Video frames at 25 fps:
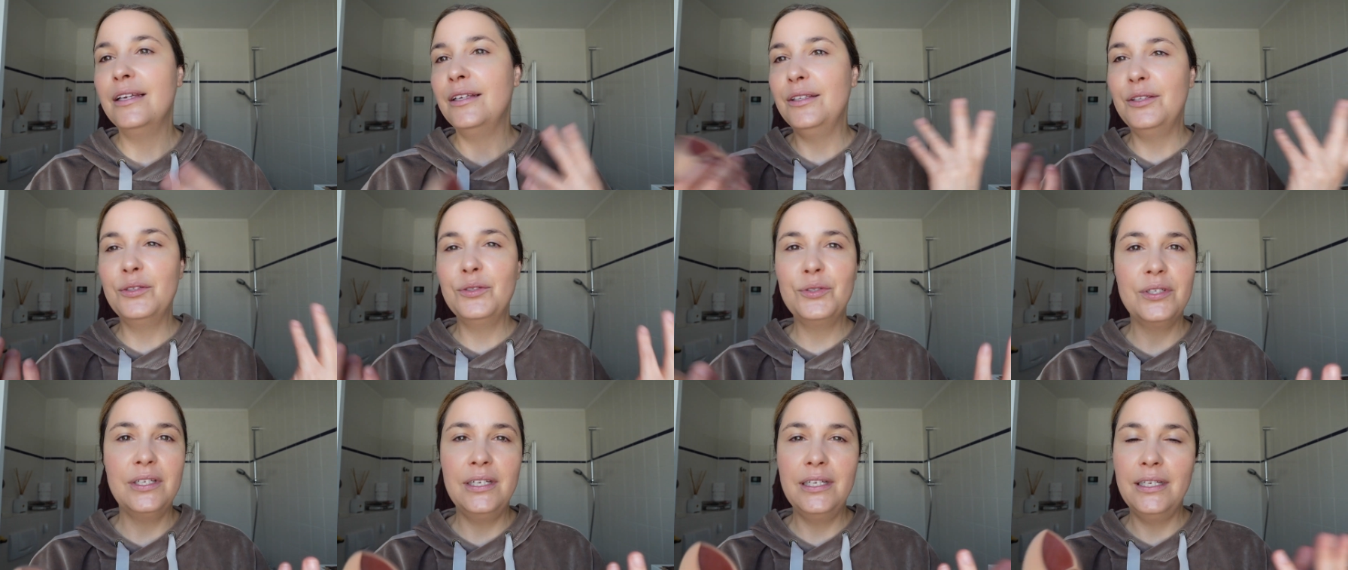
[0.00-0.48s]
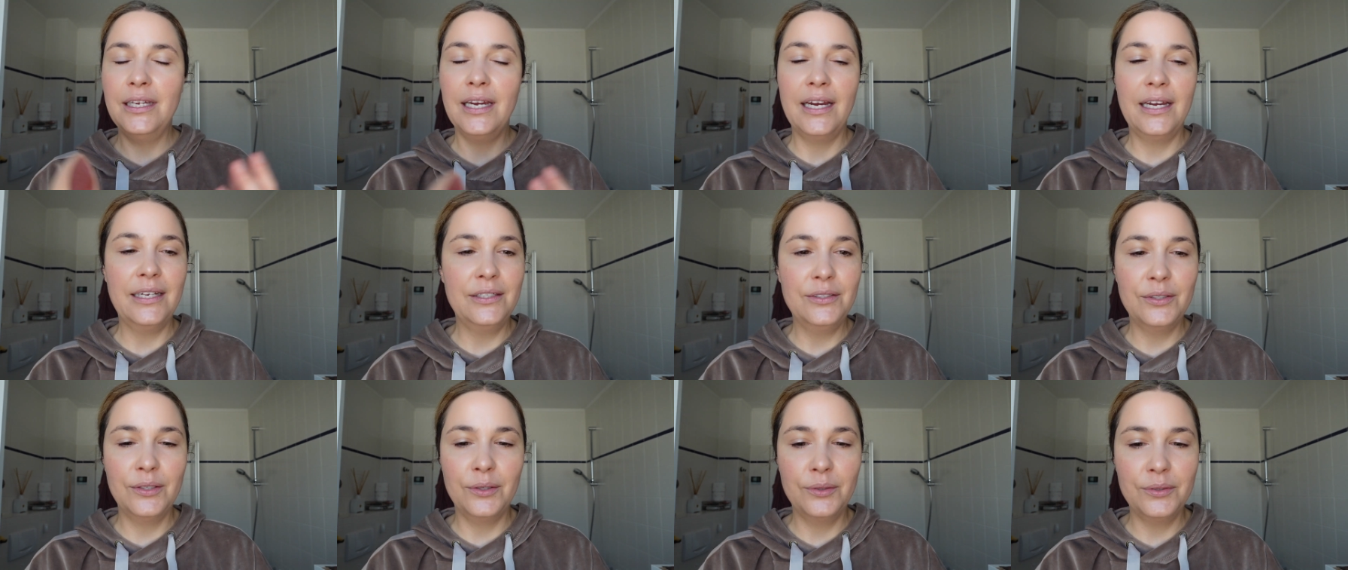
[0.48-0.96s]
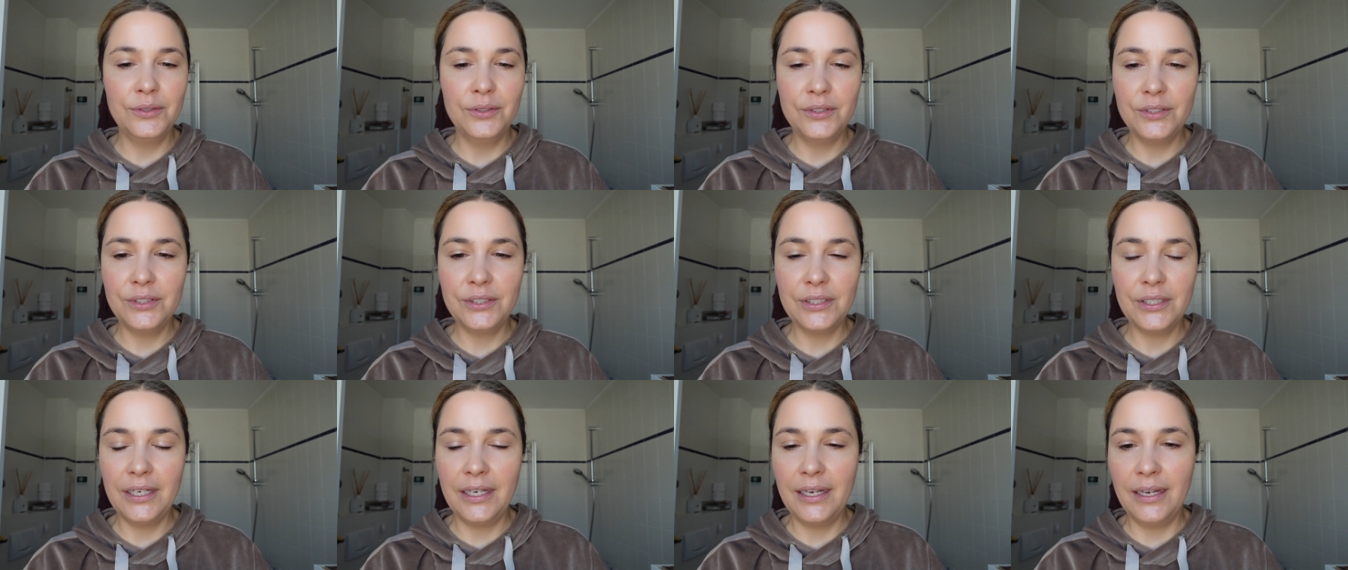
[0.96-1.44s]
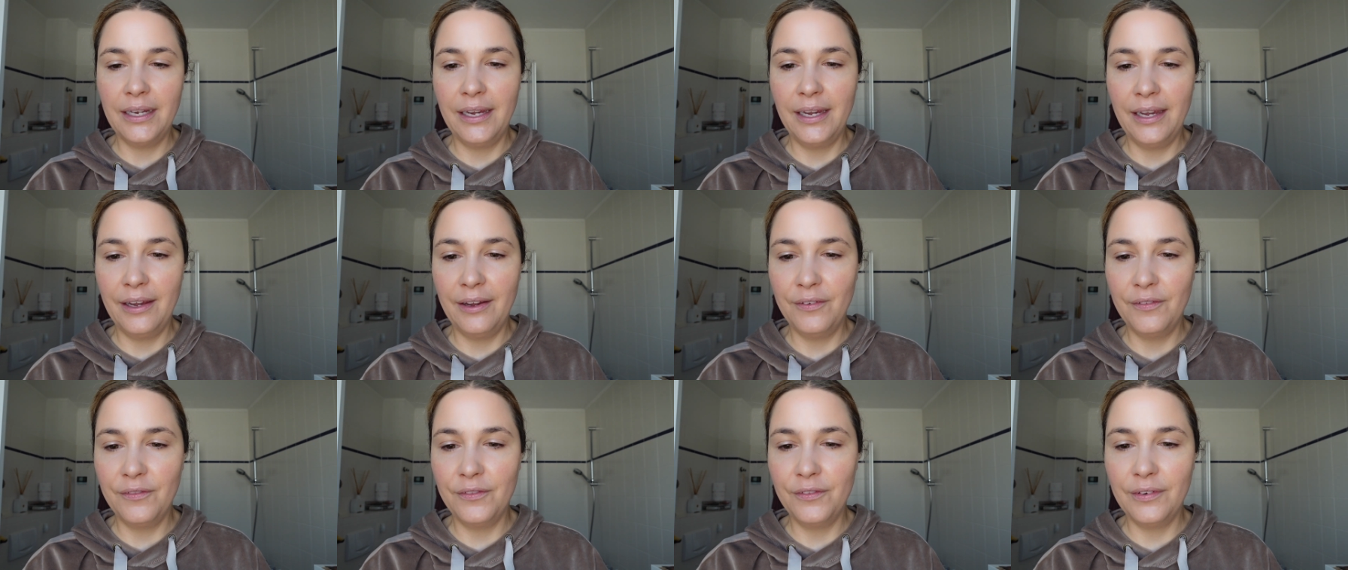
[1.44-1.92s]
Usually I don't uh,
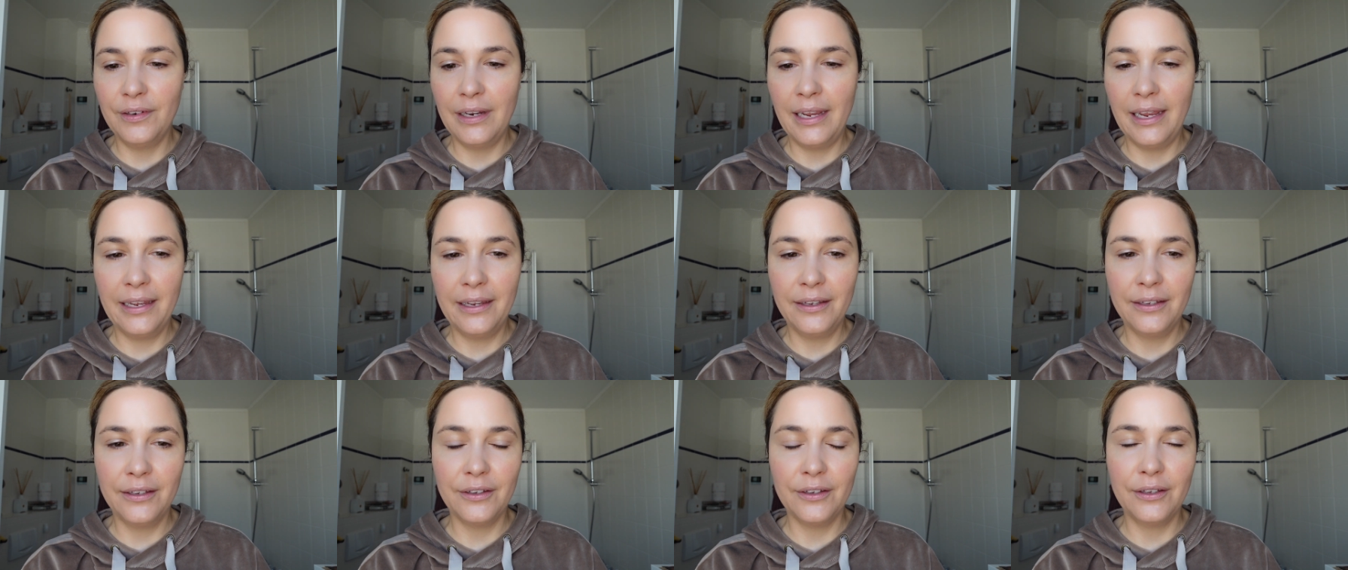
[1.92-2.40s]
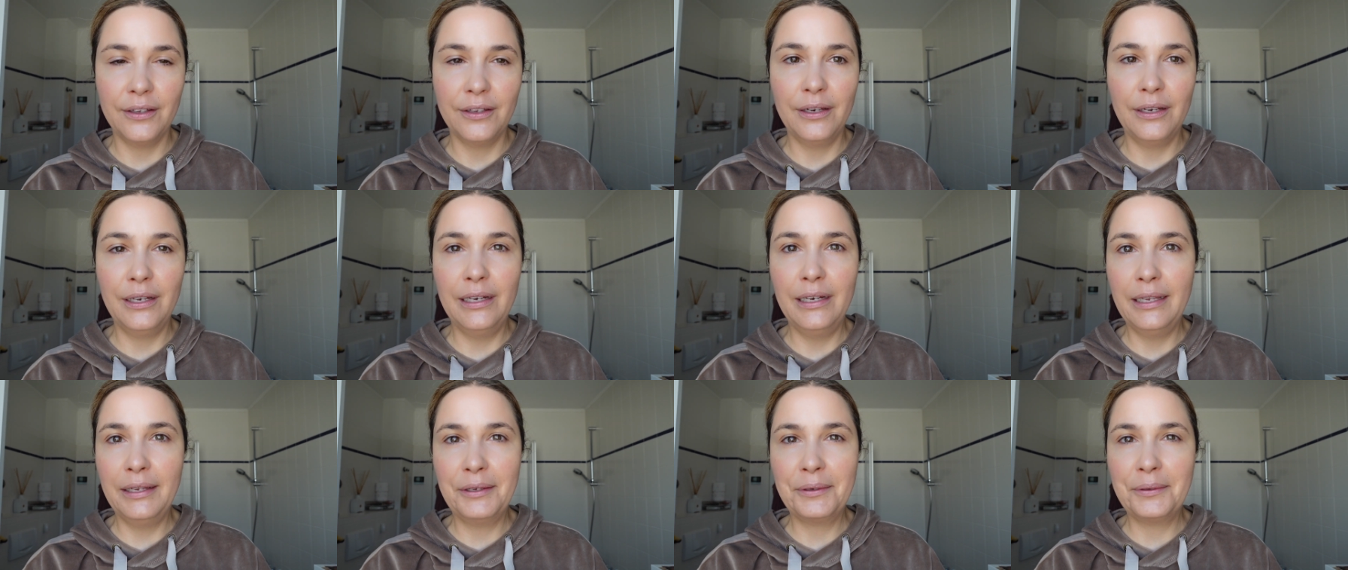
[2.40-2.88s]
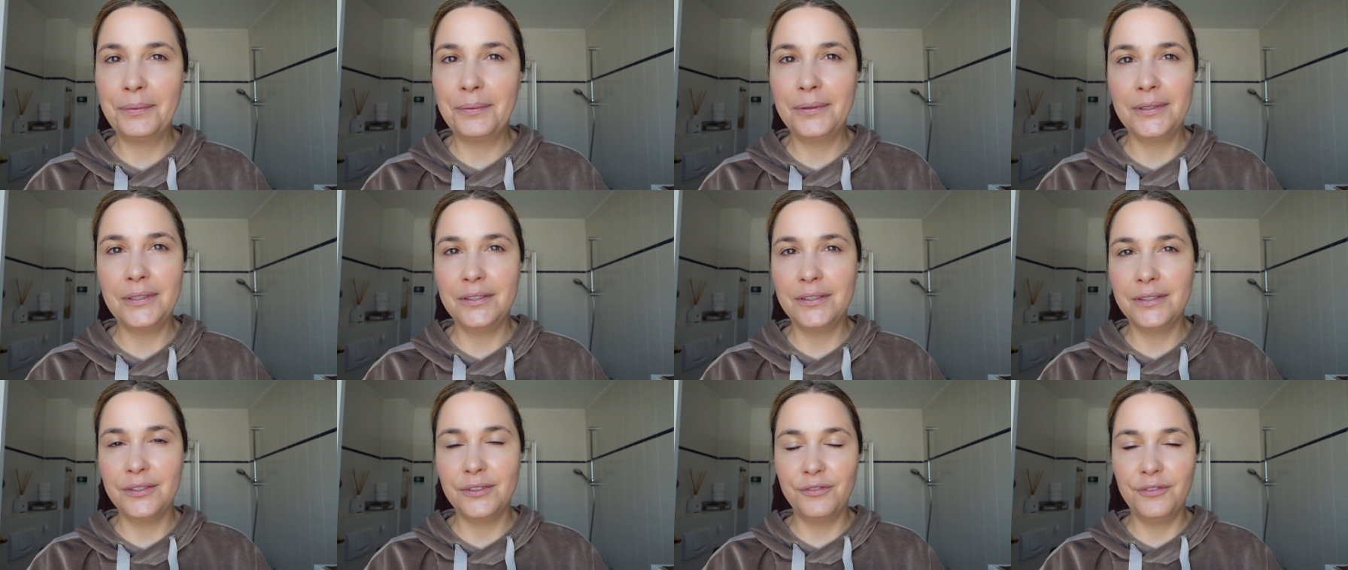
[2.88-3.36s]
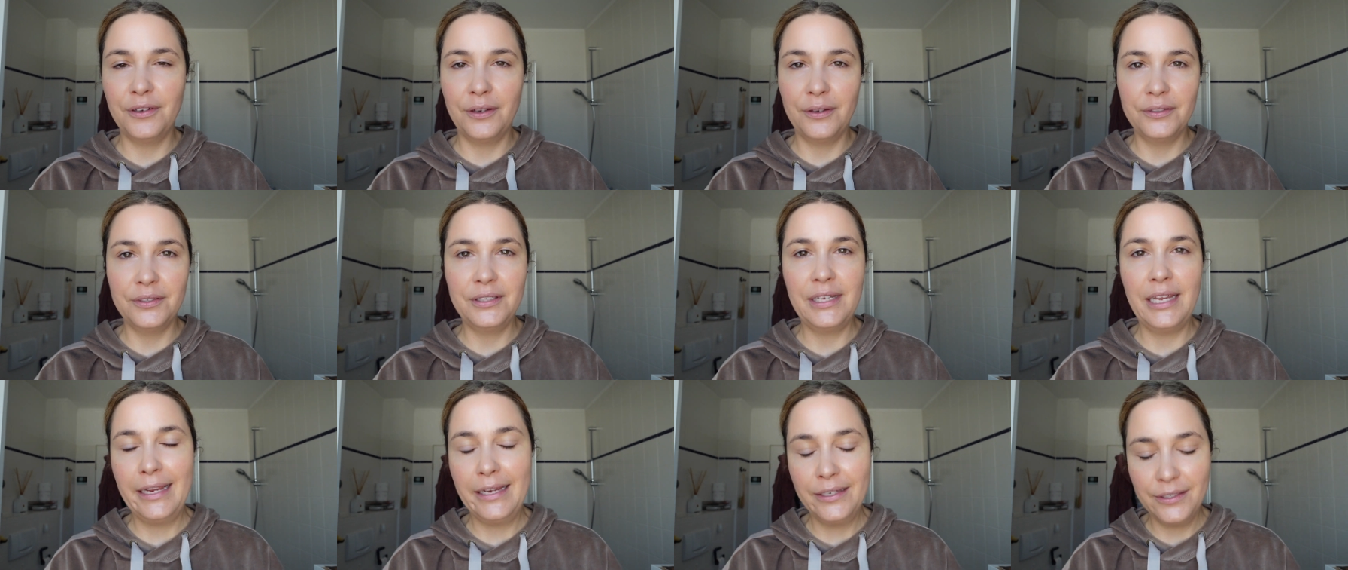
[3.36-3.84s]
have like a liquid
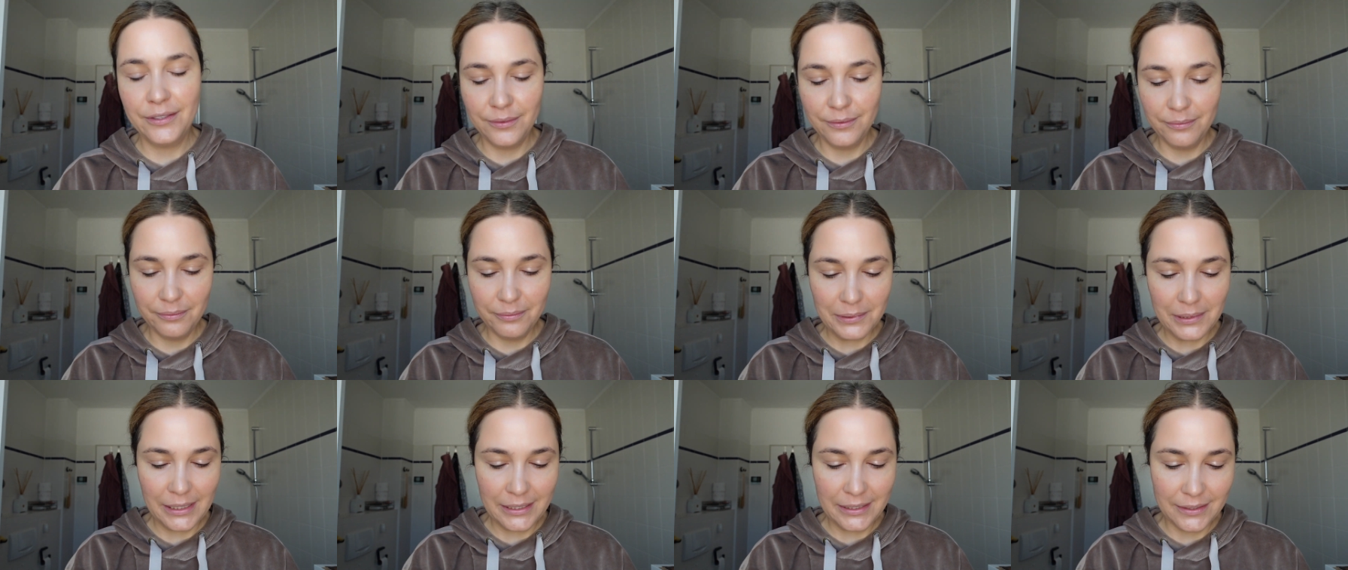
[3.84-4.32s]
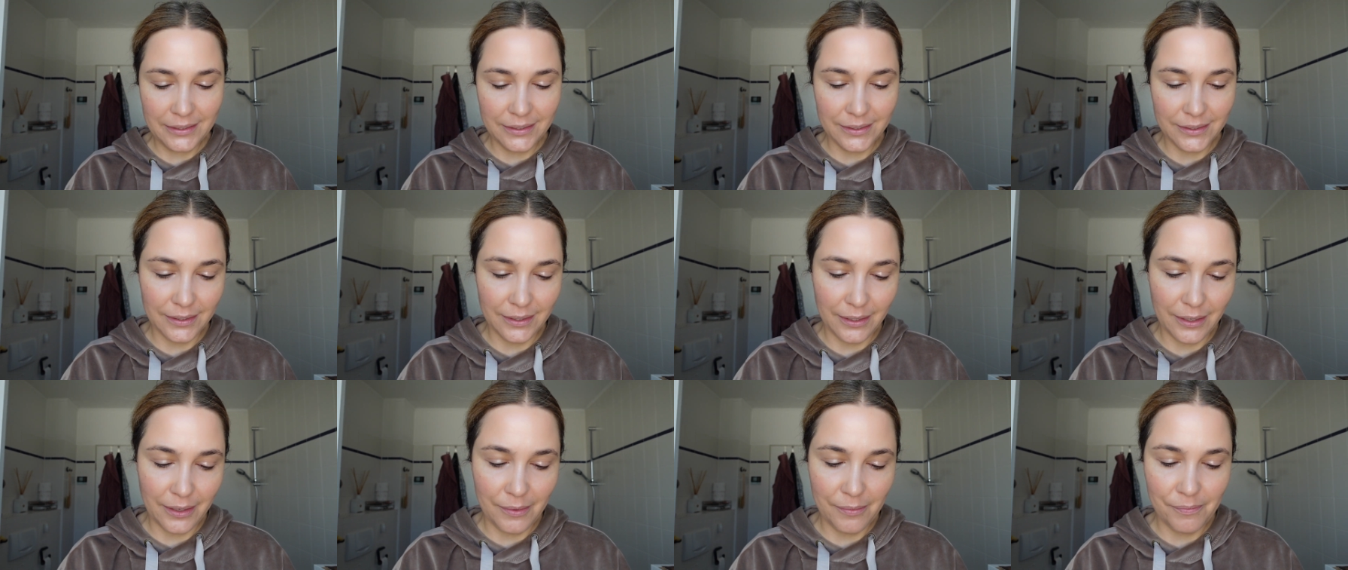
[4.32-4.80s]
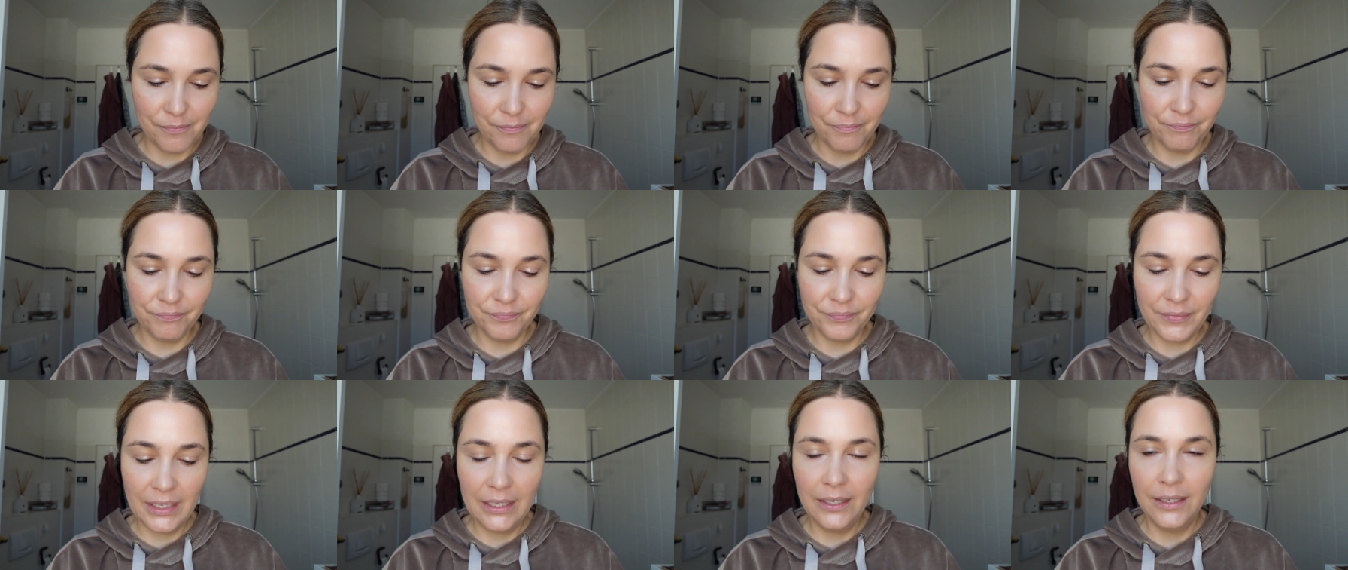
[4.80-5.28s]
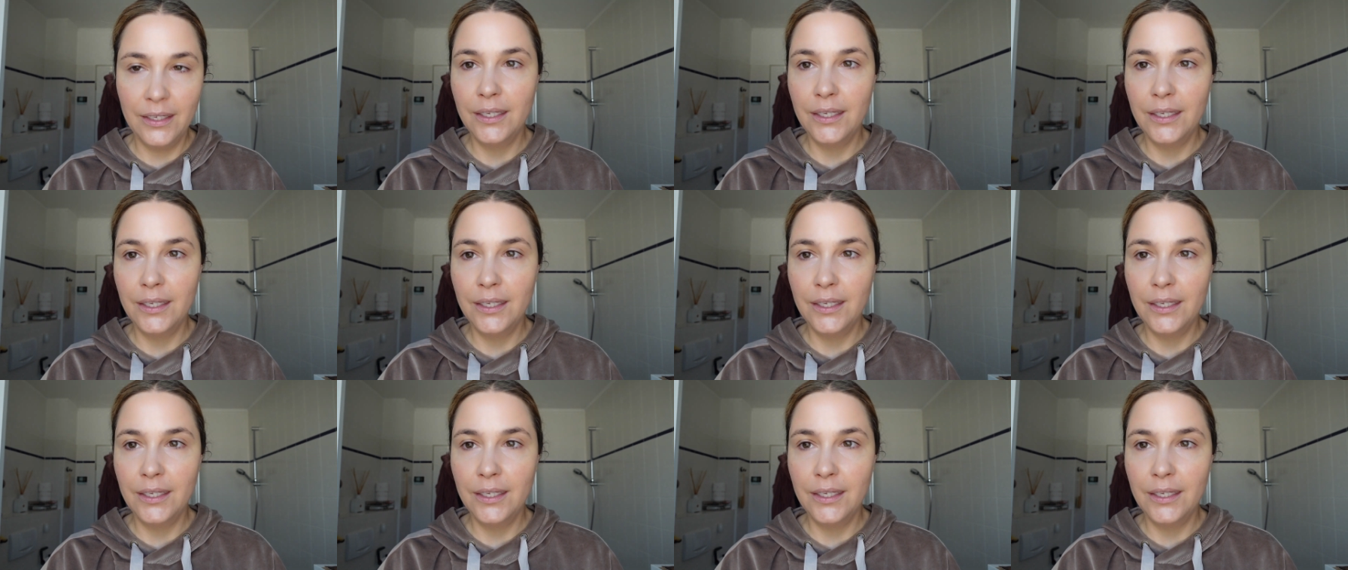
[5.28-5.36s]
foundation, but um,